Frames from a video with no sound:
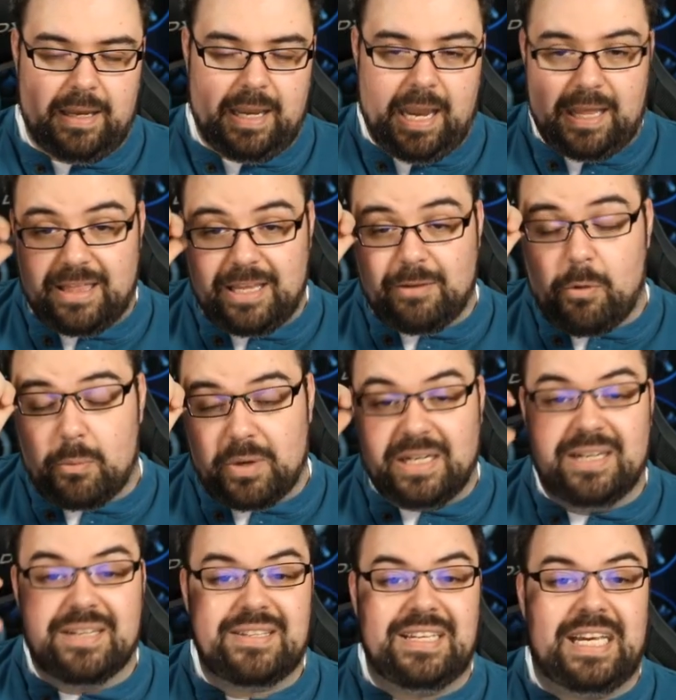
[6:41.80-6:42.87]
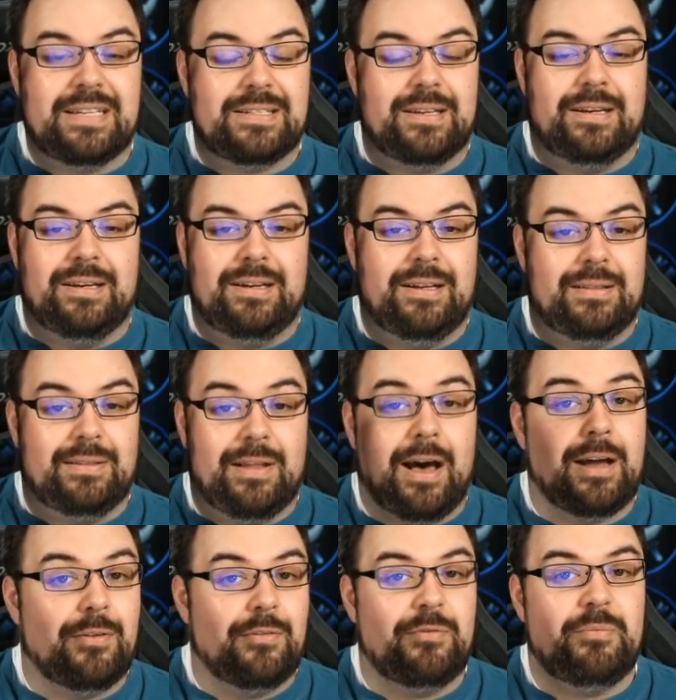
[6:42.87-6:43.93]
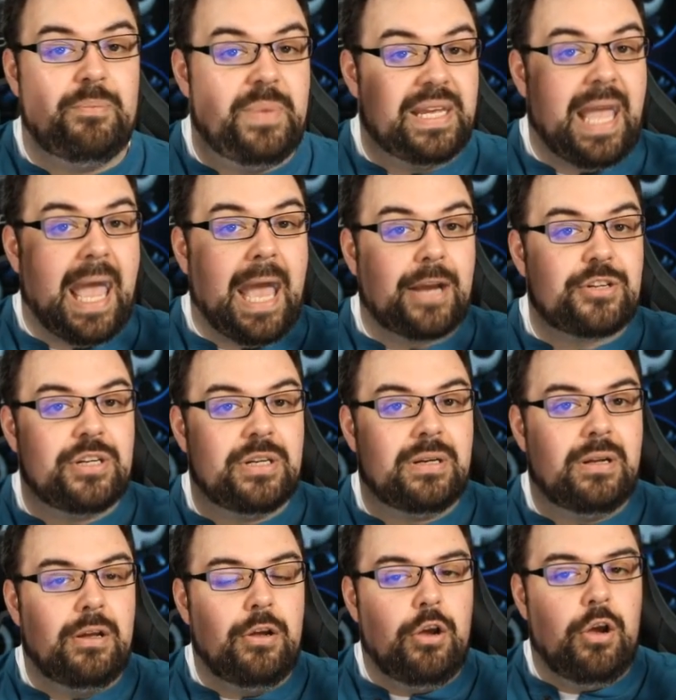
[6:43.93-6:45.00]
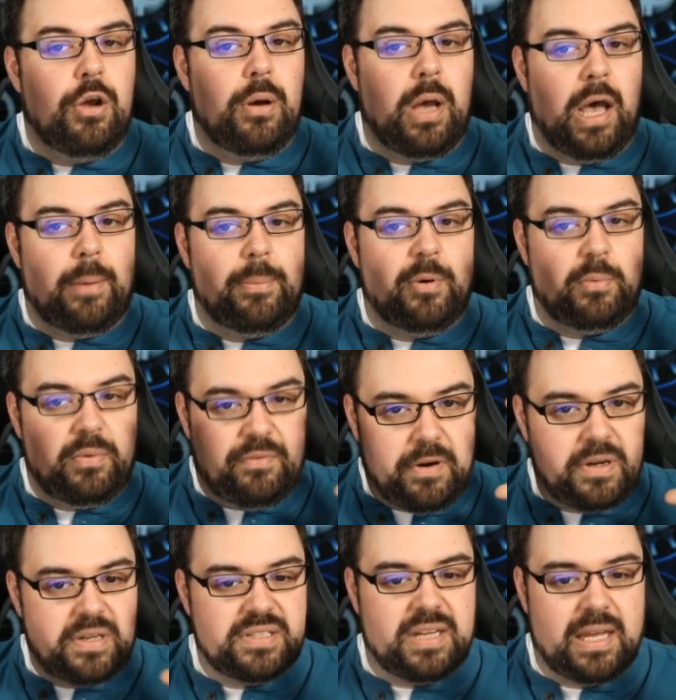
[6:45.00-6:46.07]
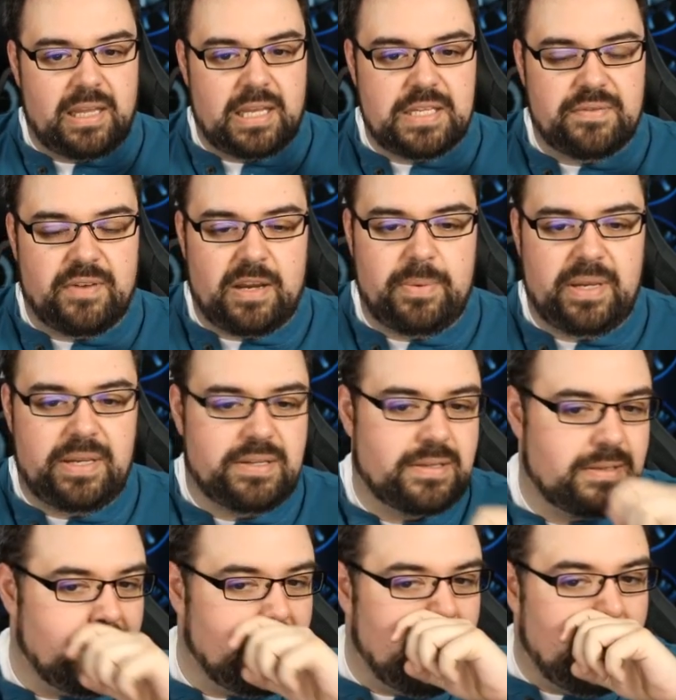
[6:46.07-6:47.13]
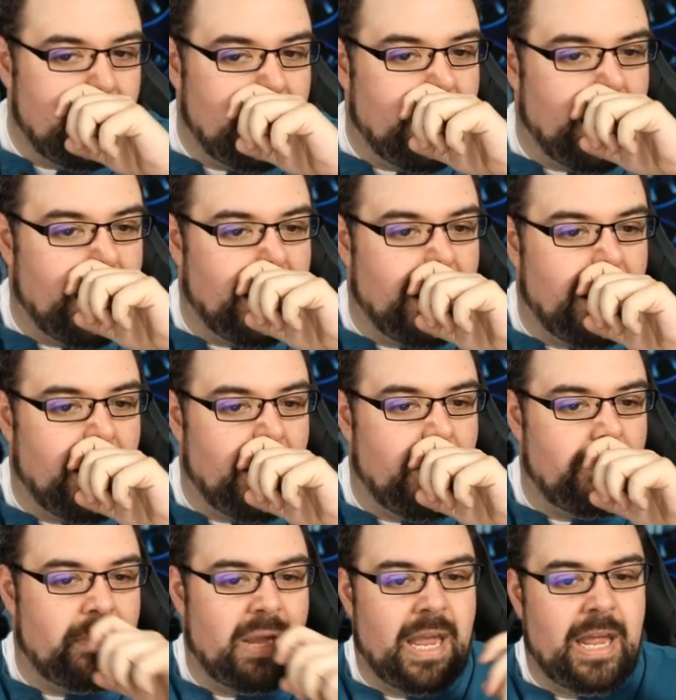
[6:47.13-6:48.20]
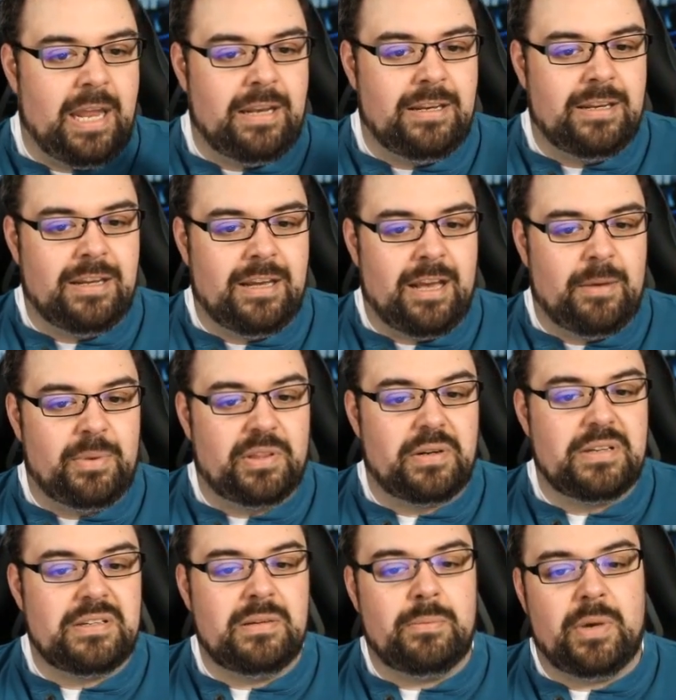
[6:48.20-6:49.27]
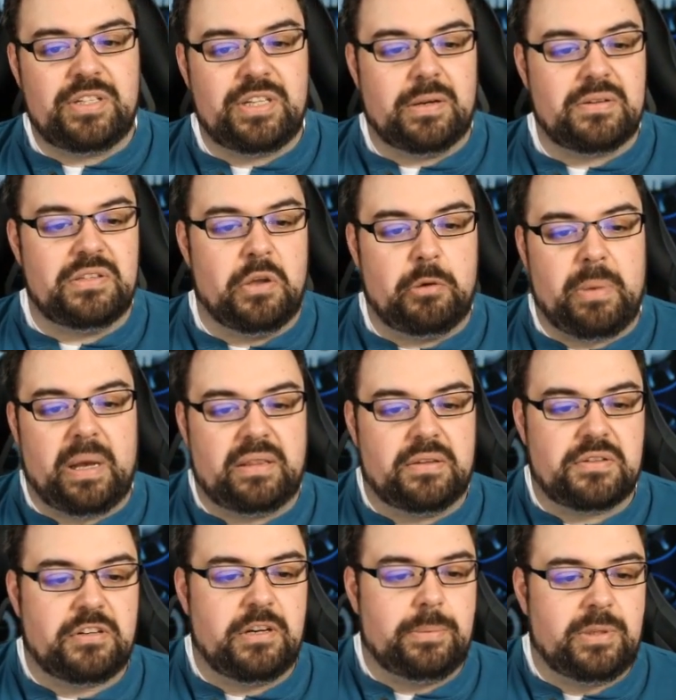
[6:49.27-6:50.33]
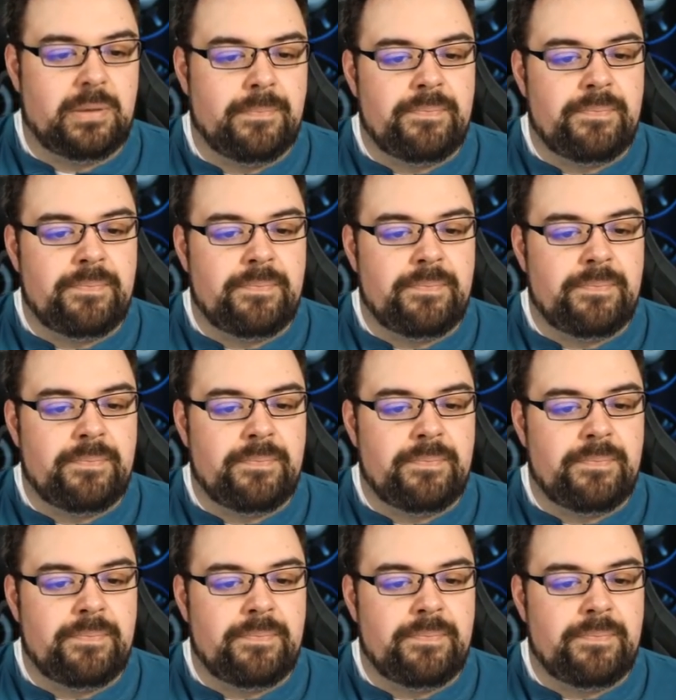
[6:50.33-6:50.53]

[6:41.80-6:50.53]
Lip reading: think what we're going to see is a lot of big action, but with very stylized fight pieces. But there isn't much else known about the script.